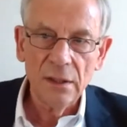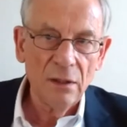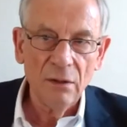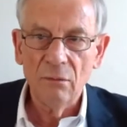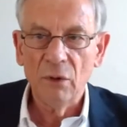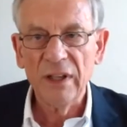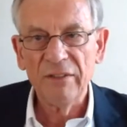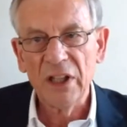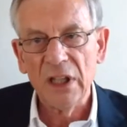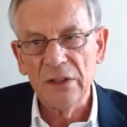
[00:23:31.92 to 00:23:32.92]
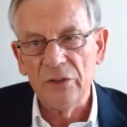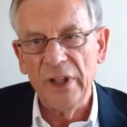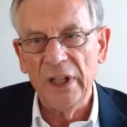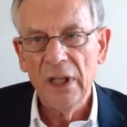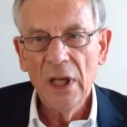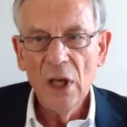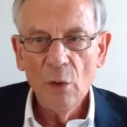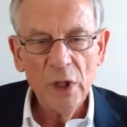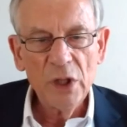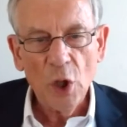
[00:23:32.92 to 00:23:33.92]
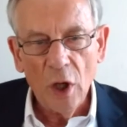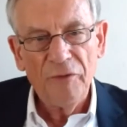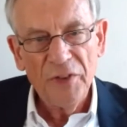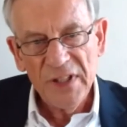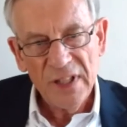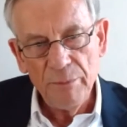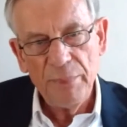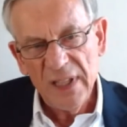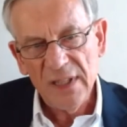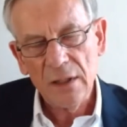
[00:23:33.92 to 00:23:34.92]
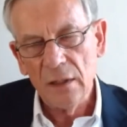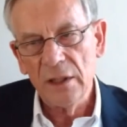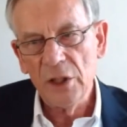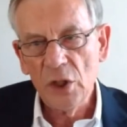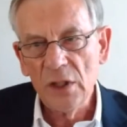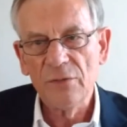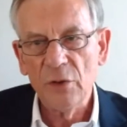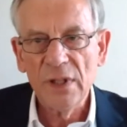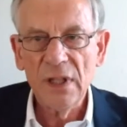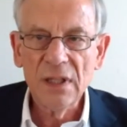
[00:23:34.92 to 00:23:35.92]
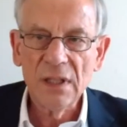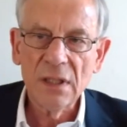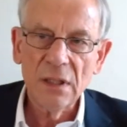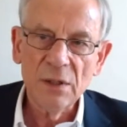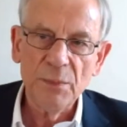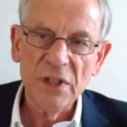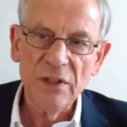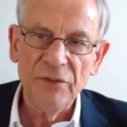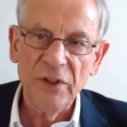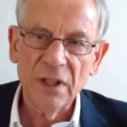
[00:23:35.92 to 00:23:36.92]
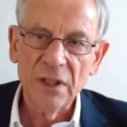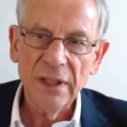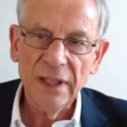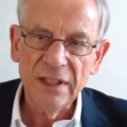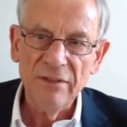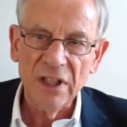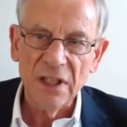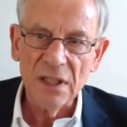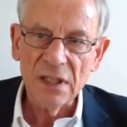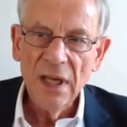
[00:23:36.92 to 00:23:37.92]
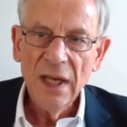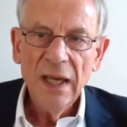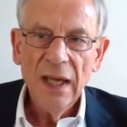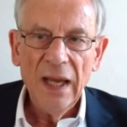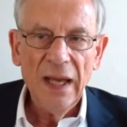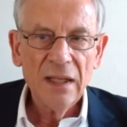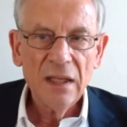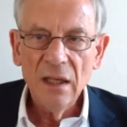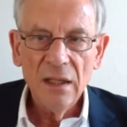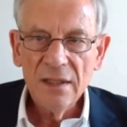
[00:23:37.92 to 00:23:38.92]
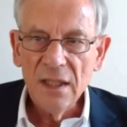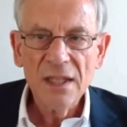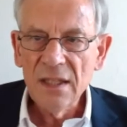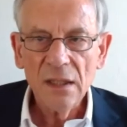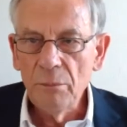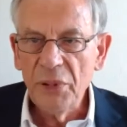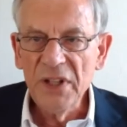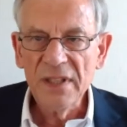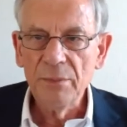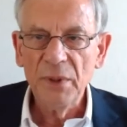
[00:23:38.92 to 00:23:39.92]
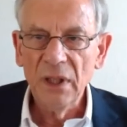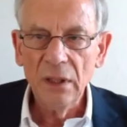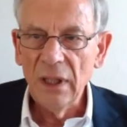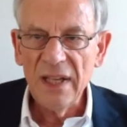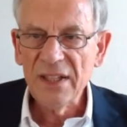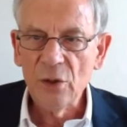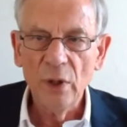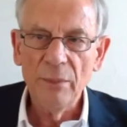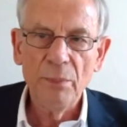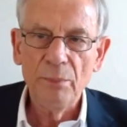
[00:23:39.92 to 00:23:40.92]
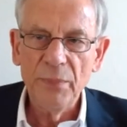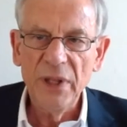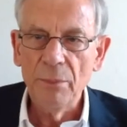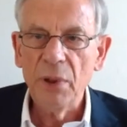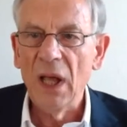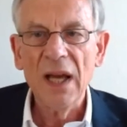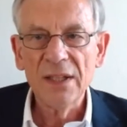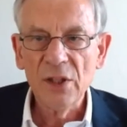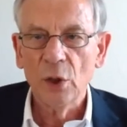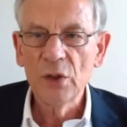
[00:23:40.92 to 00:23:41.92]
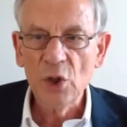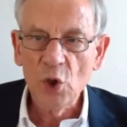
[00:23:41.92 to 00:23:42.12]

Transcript: whatever country which offers the best conditions for these specific activities. And this principle has to be applied. So the